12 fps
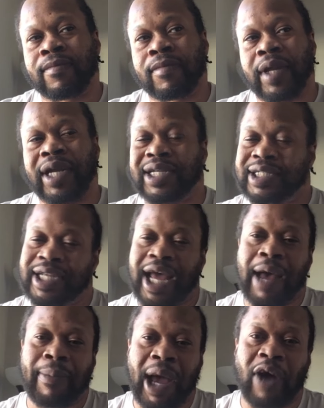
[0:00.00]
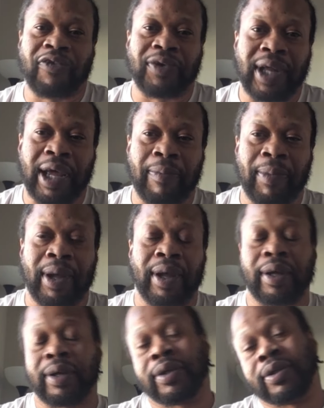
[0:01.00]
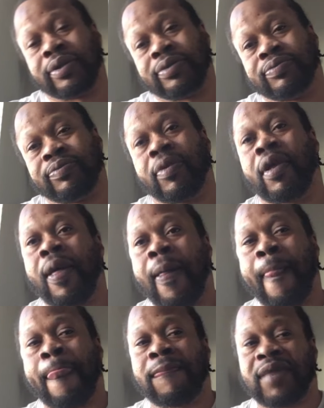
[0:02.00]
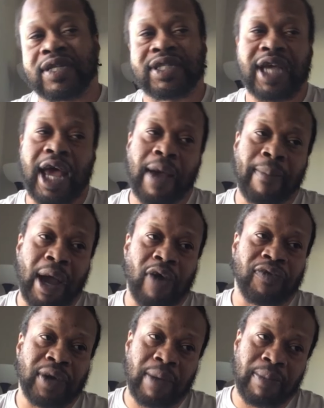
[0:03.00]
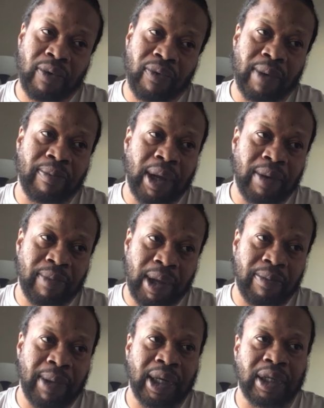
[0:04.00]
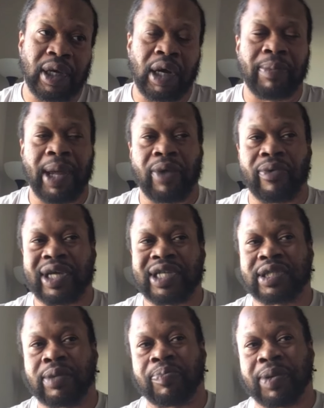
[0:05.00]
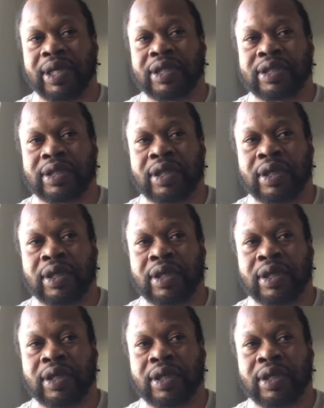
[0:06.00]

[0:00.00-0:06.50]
And it's time out for that, man. It's time out for that, man. May the young man rest in peace.